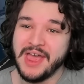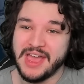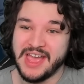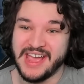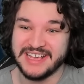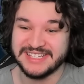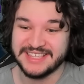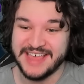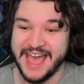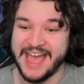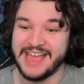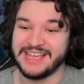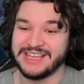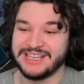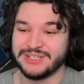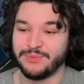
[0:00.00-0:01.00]
as that
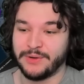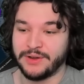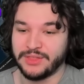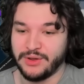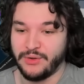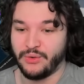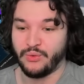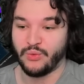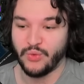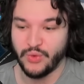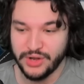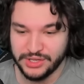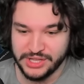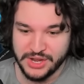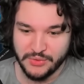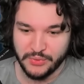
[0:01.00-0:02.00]
is one of the
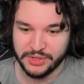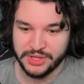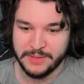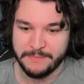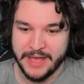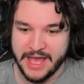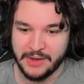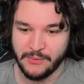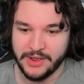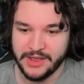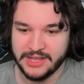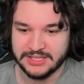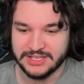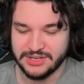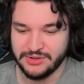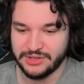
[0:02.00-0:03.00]
really, really bad
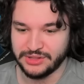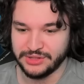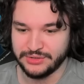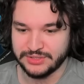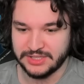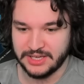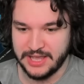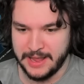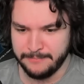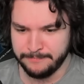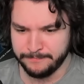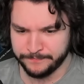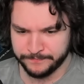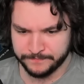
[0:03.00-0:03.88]
ways that you could lose the game.